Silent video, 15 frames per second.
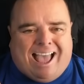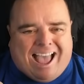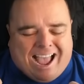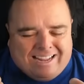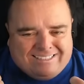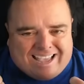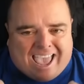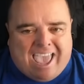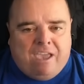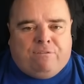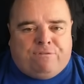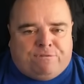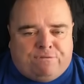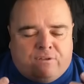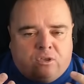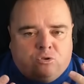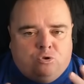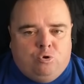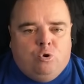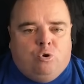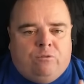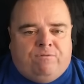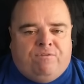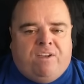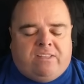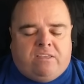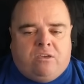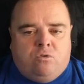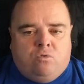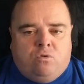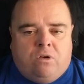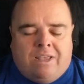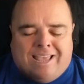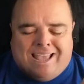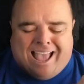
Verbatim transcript: and if your video